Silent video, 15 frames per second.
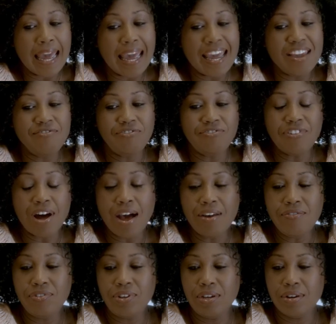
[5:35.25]
In
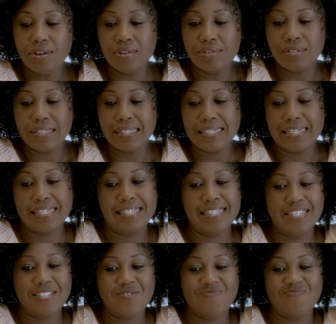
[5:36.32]
five years,
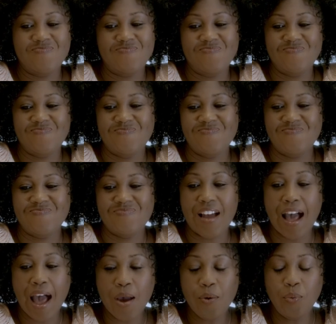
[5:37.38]

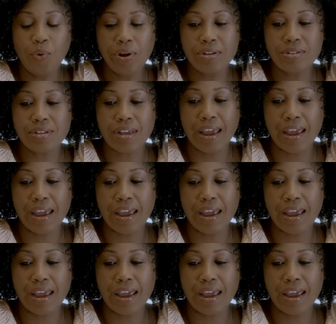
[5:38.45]
I want